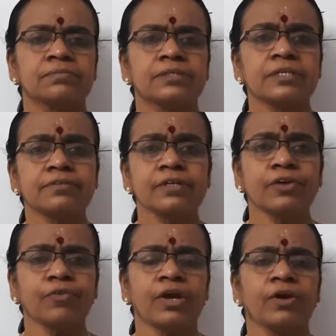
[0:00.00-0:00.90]

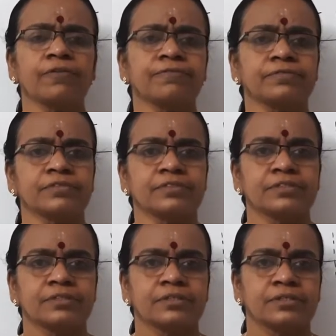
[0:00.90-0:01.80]
easier way of
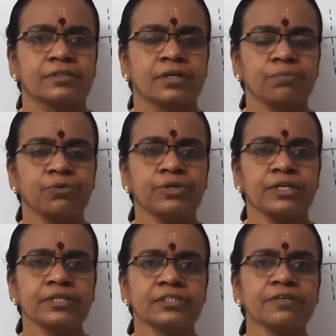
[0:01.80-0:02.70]

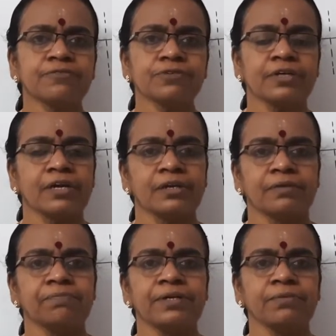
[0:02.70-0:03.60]
computing shear force and
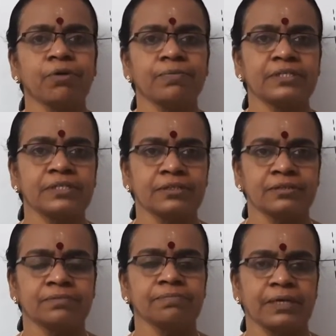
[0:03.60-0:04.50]
bending moment
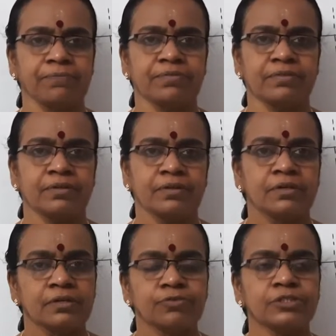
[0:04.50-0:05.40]
in beams
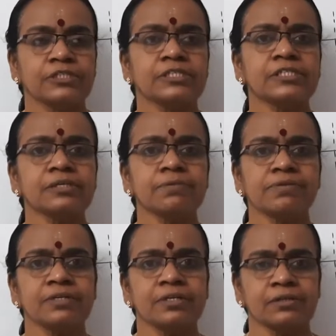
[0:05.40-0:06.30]
for the third
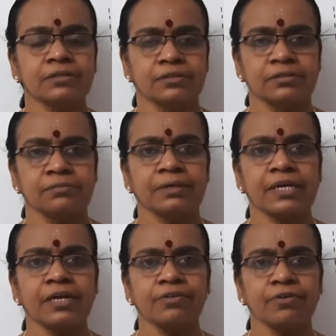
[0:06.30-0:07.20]
semester
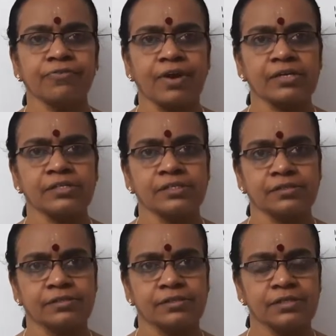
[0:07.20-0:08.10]
mechanics of
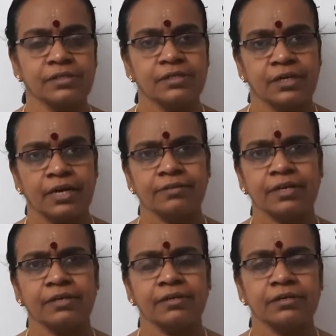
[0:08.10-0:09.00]
structures as
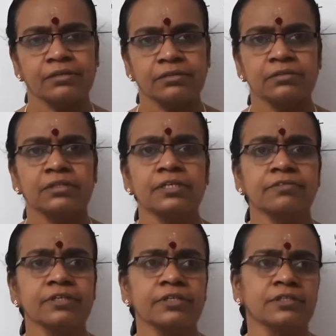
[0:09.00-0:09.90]
a
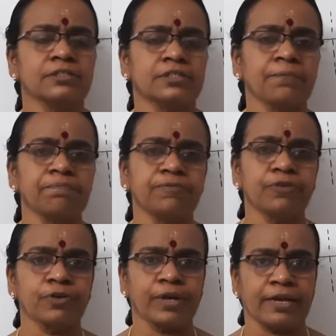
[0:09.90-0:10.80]
easy tip
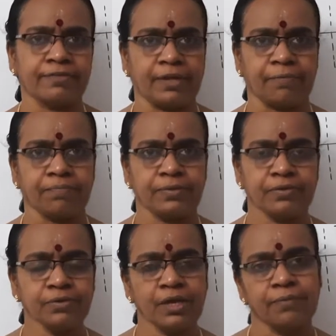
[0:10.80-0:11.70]
for your exam.
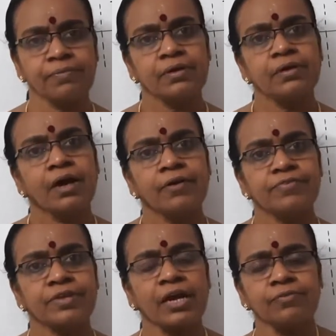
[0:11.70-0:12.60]
Okay, I'll
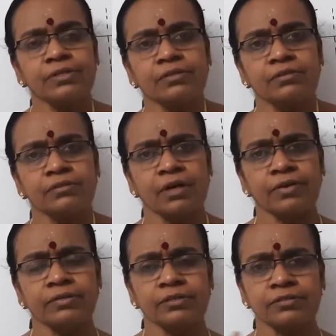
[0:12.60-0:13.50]

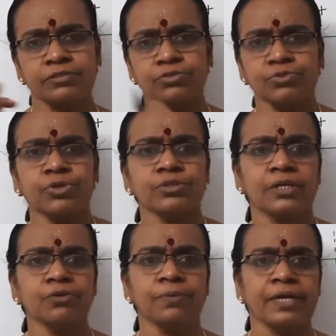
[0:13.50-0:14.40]
discuss 2 or 3
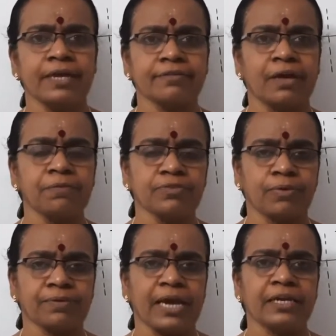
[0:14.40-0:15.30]
numerical examples
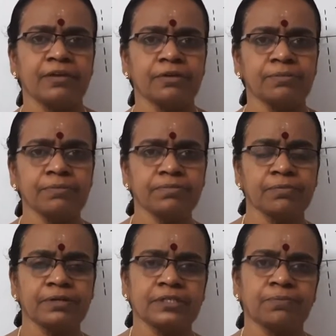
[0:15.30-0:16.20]
from cantilever beam,
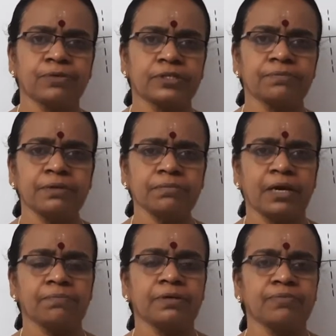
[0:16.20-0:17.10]
simply supported beam
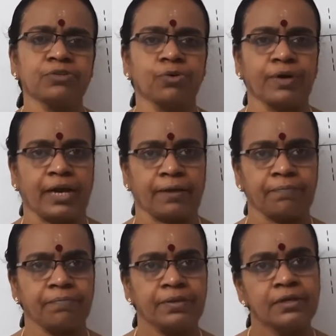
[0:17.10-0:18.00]
and beam with overhang.
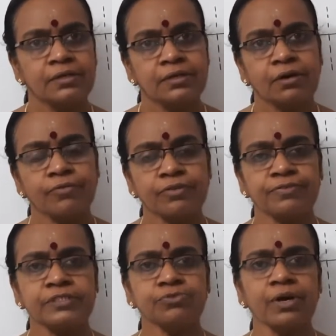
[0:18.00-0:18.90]
The
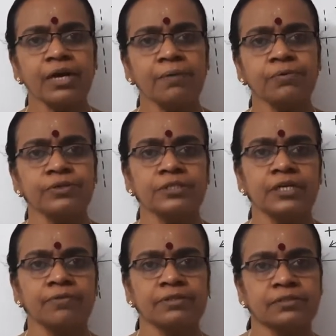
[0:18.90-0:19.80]
first one I am going to
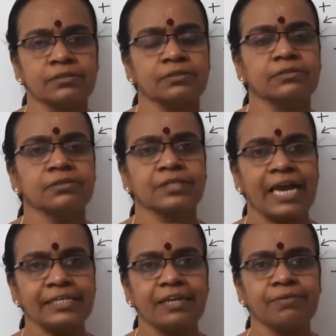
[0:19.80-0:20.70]
deal with
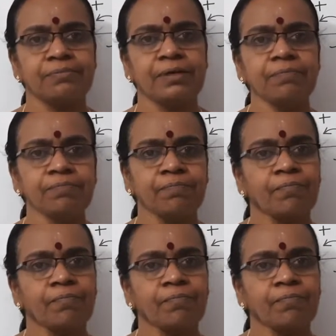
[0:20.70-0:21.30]
cantilever beam.